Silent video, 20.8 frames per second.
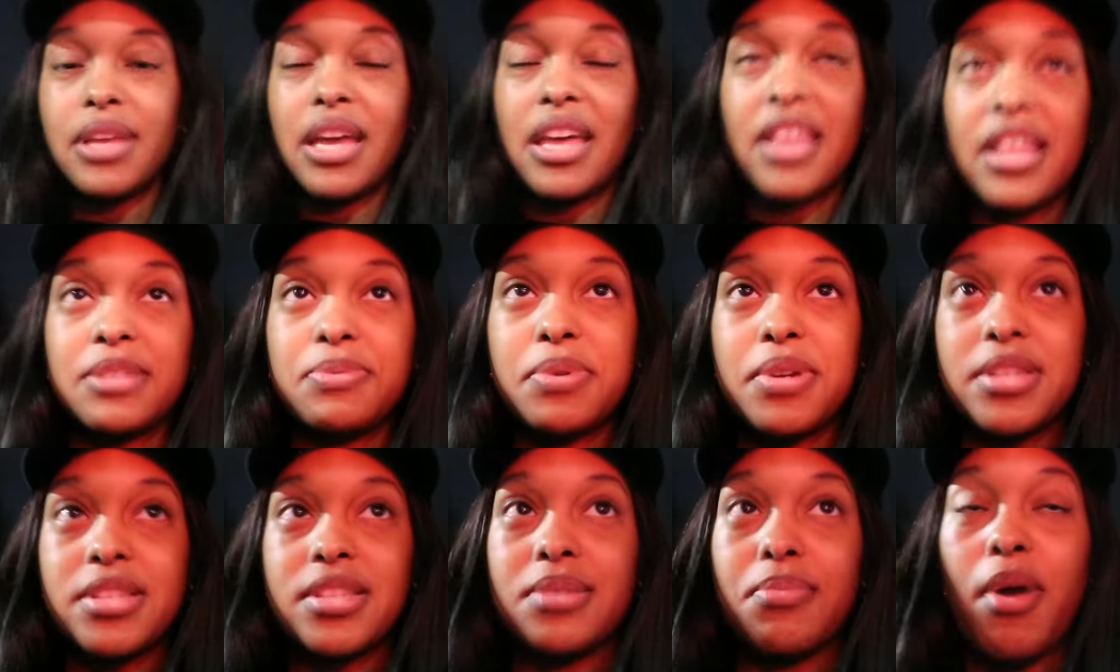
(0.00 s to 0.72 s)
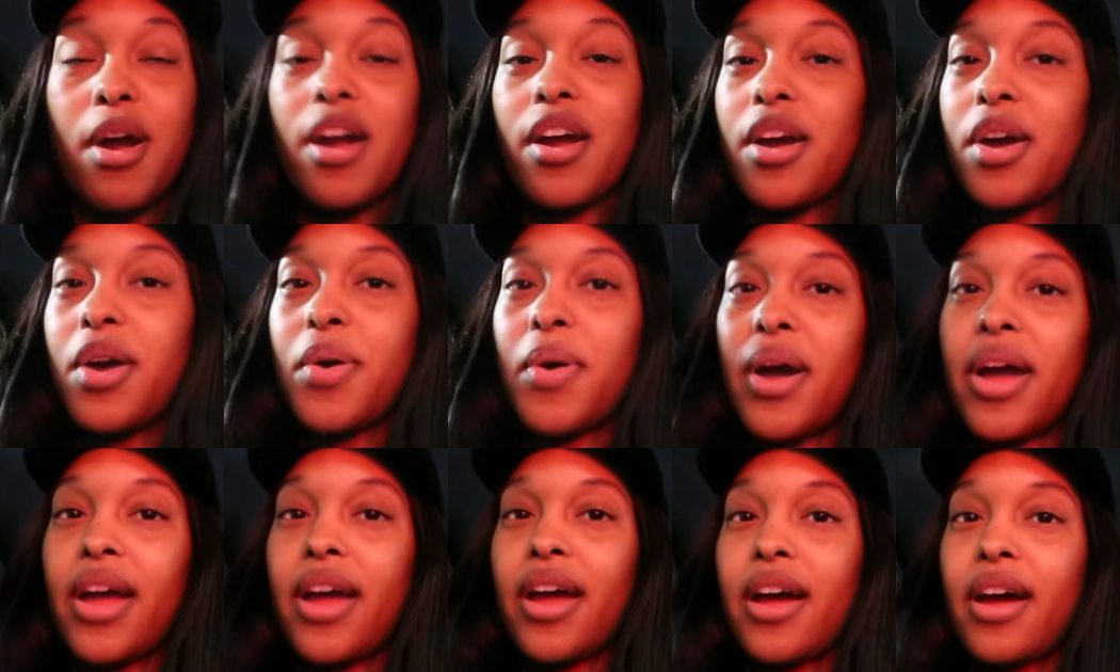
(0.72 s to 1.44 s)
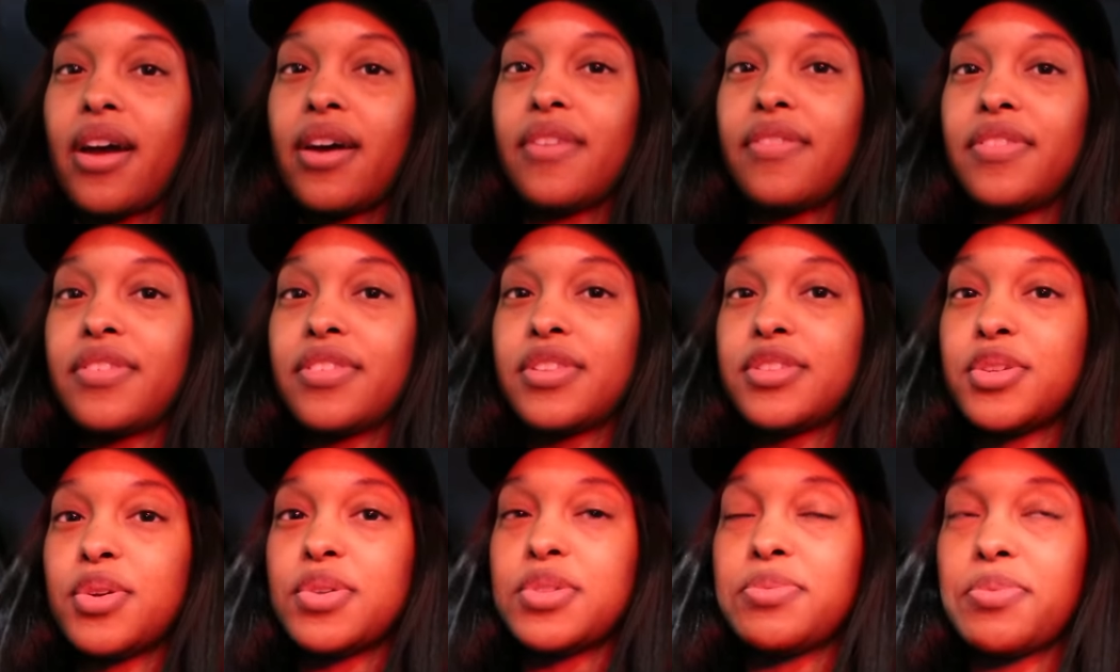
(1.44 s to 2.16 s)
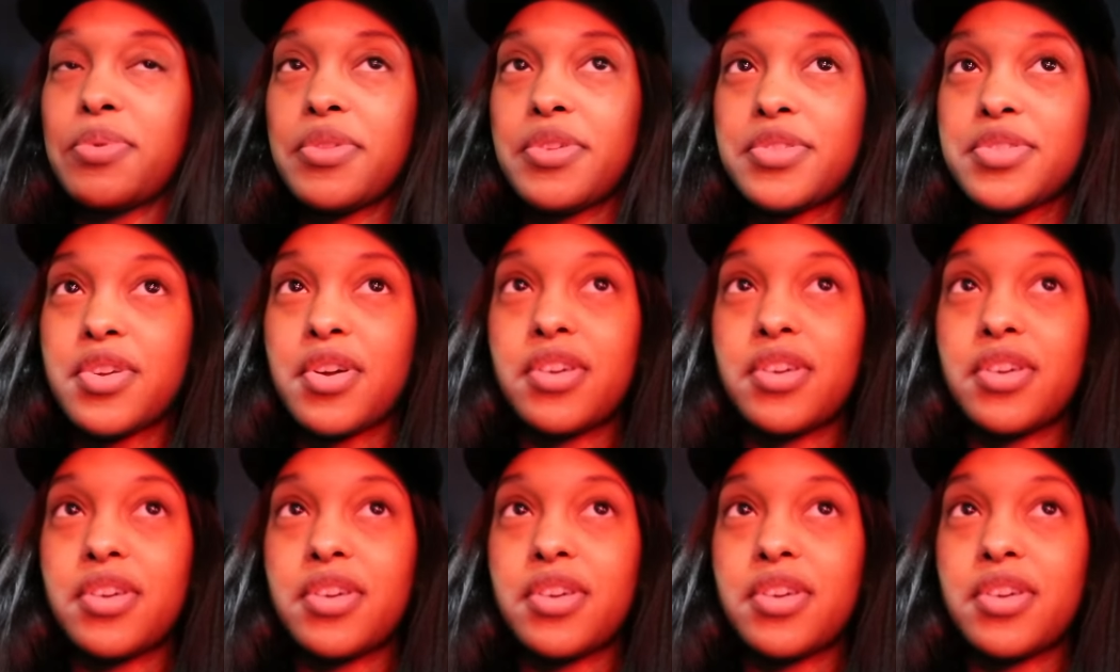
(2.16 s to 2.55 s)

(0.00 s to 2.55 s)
That's because tomorrow I have the Jonas Brothers